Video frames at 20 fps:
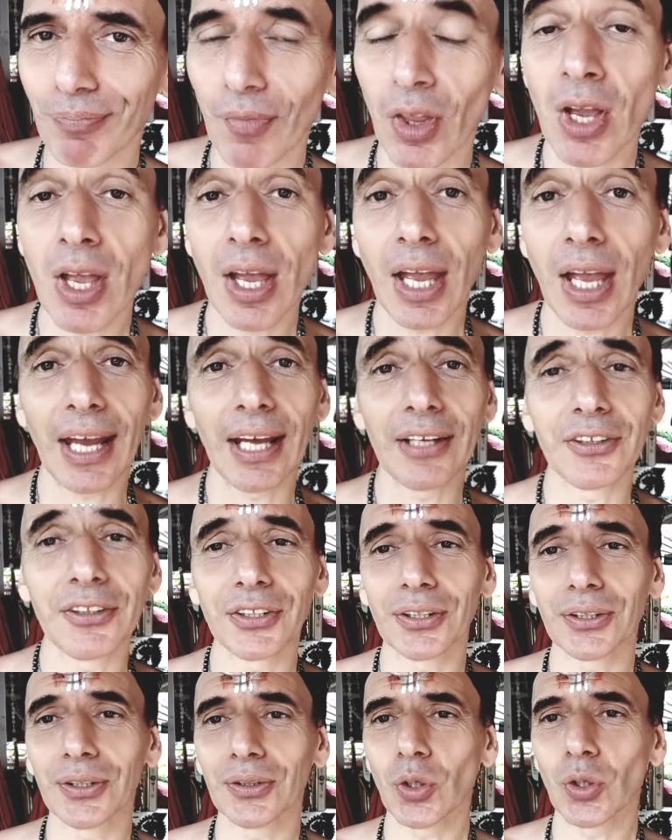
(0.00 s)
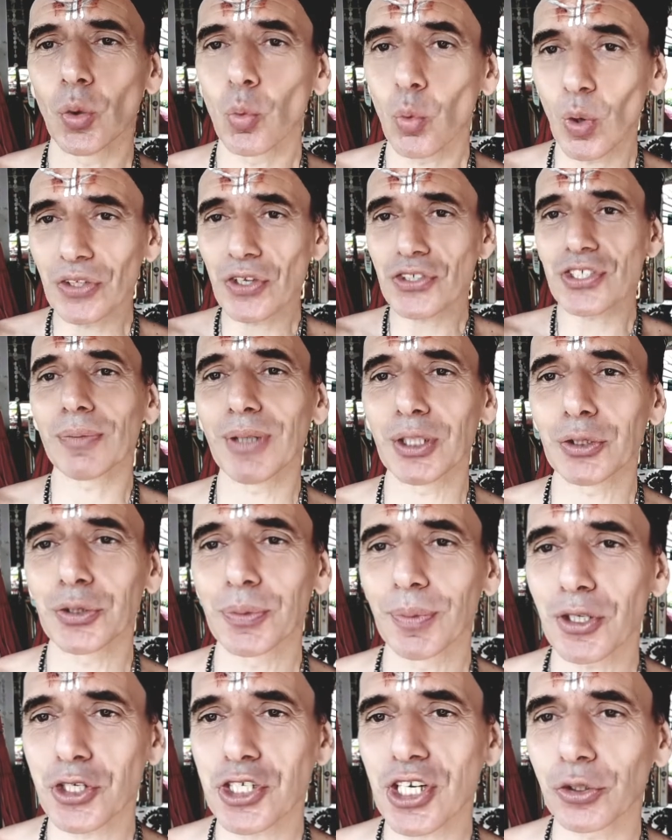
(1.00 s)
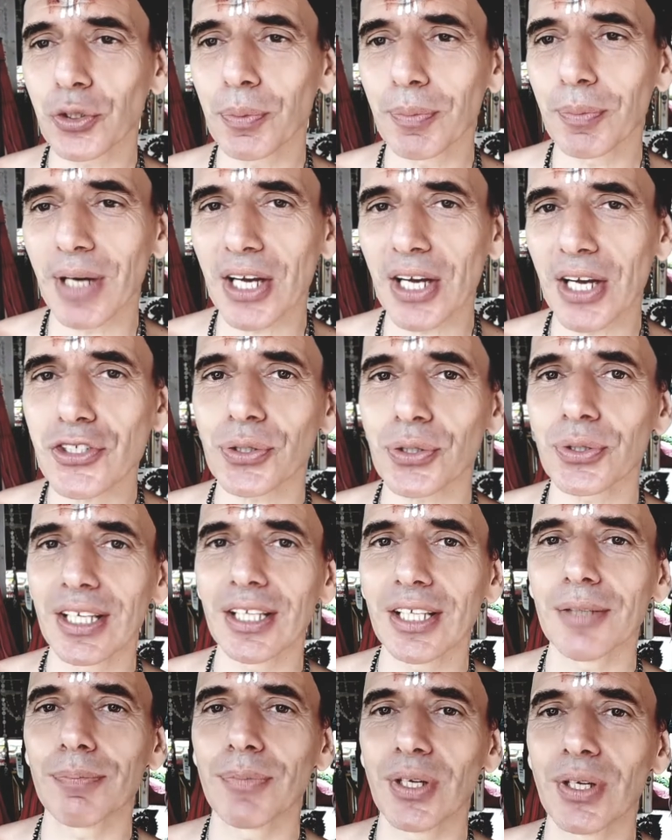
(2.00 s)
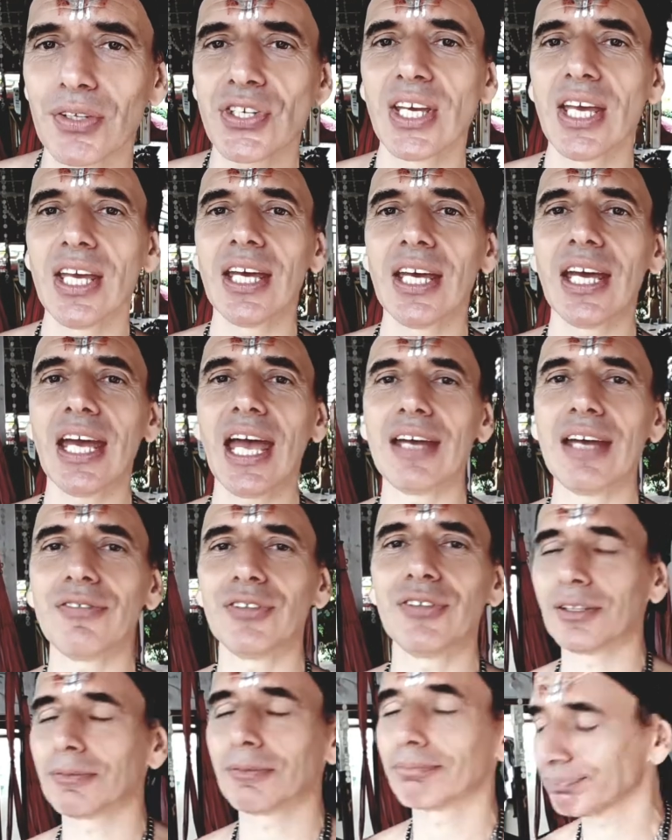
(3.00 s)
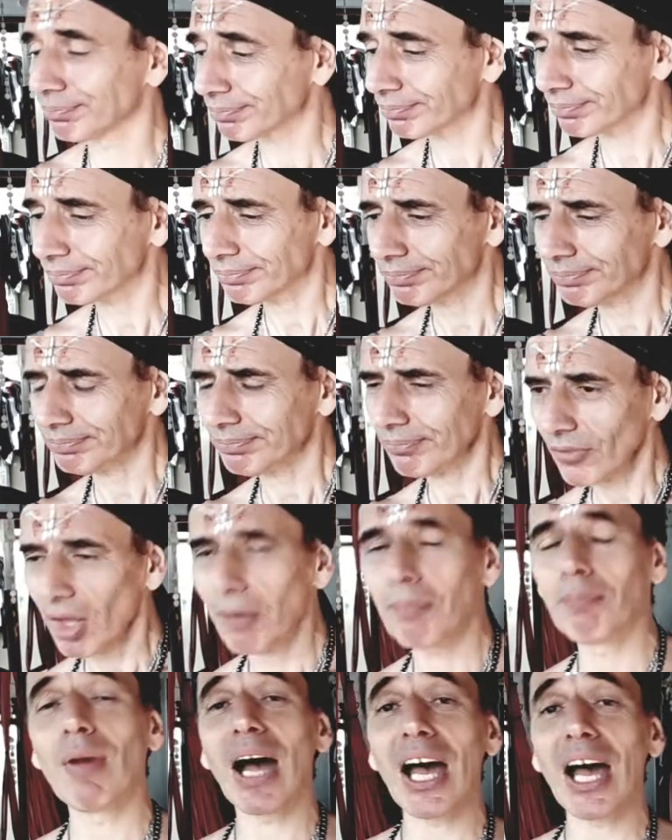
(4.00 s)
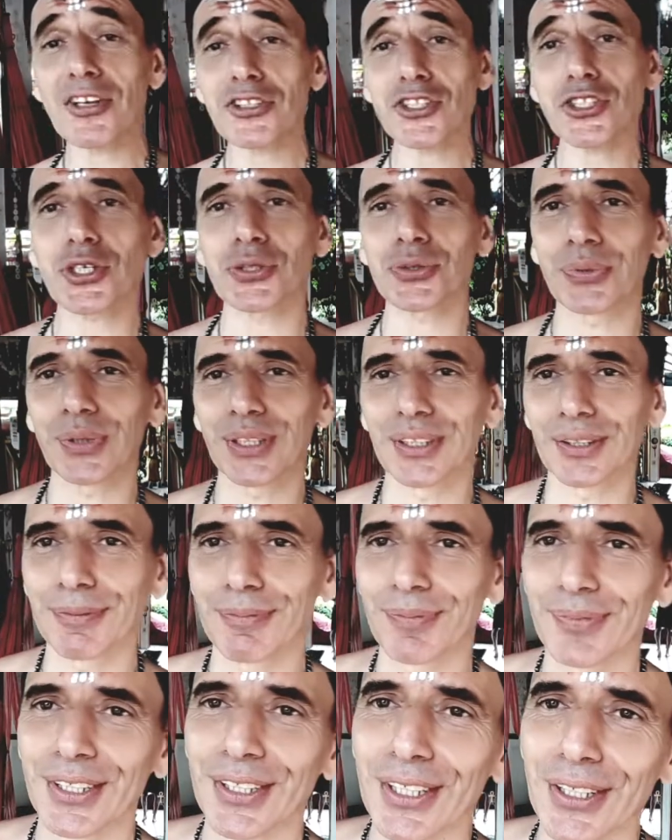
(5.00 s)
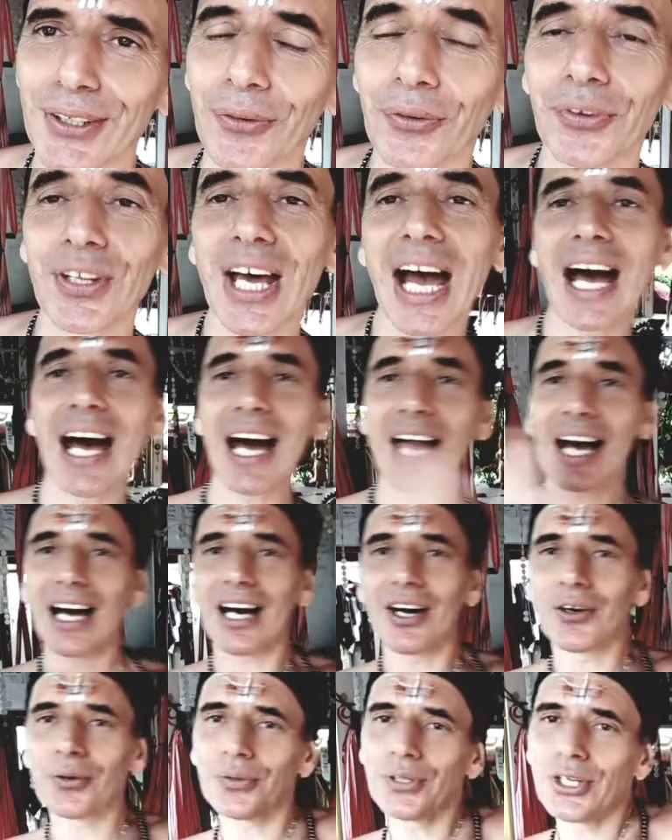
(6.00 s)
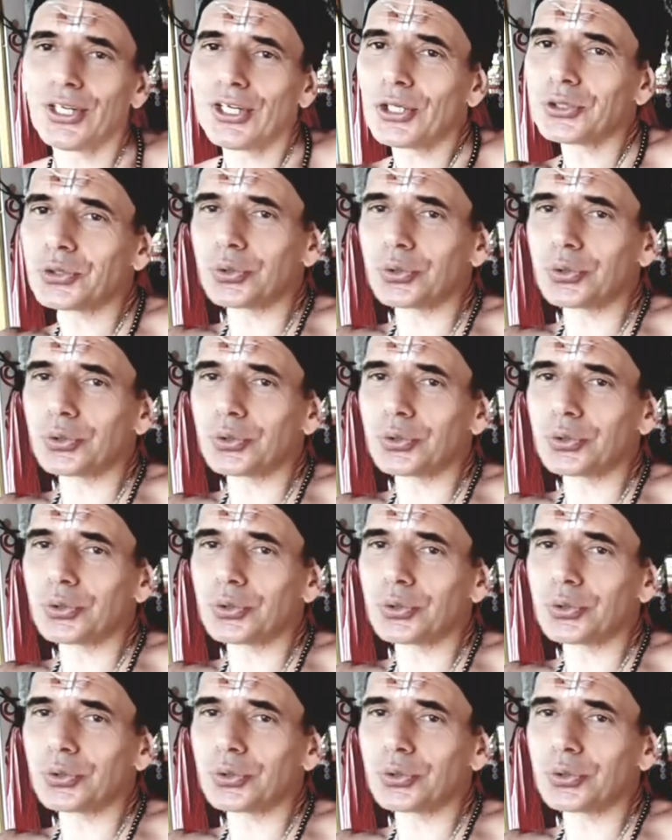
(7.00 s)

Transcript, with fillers: And uh, what does it mean to be a shadow master? It means having mastery on how to